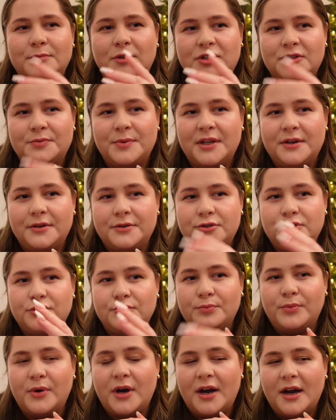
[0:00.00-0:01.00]
much better to
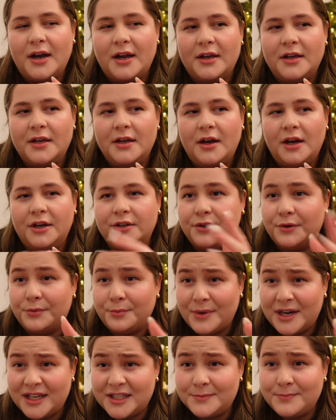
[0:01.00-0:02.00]
buy an
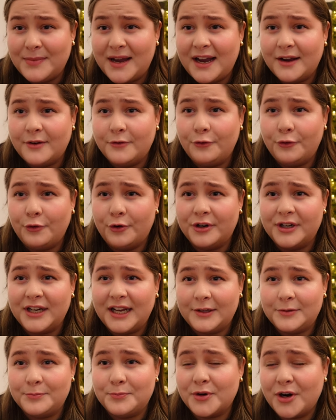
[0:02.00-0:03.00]
Hermes bag for
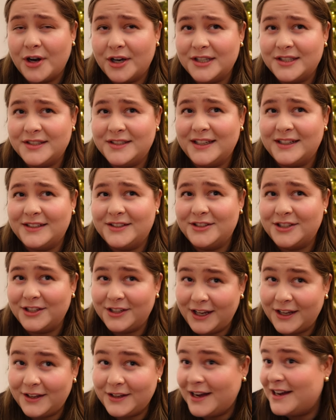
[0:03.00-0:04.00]
that price that
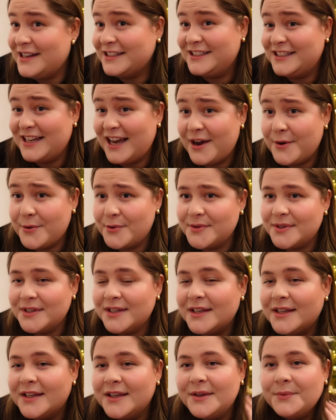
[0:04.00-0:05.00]
Chanel has now,
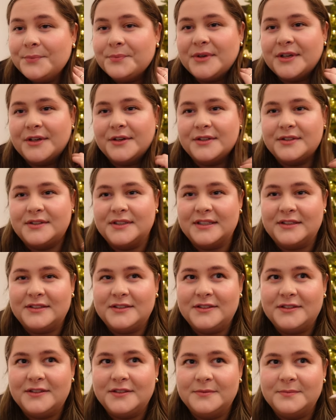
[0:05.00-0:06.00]
because
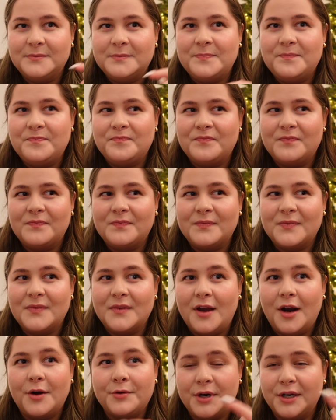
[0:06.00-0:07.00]
it's
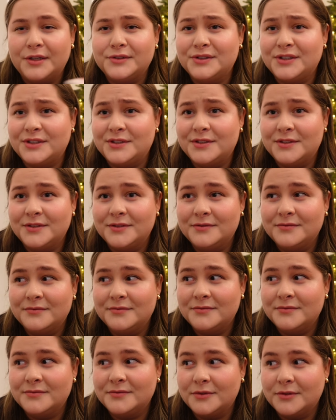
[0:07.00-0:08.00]
around
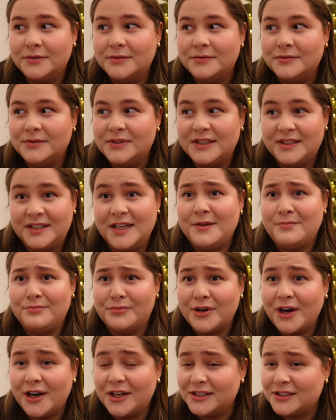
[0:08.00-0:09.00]
the same
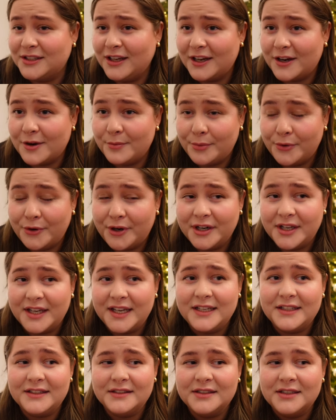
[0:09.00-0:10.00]
price like a
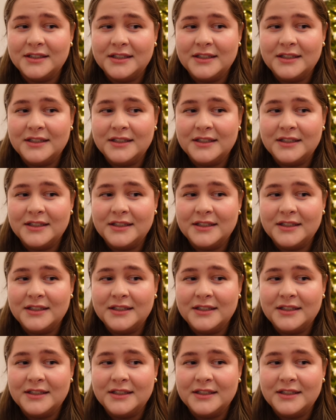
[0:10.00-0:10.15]
Birkin.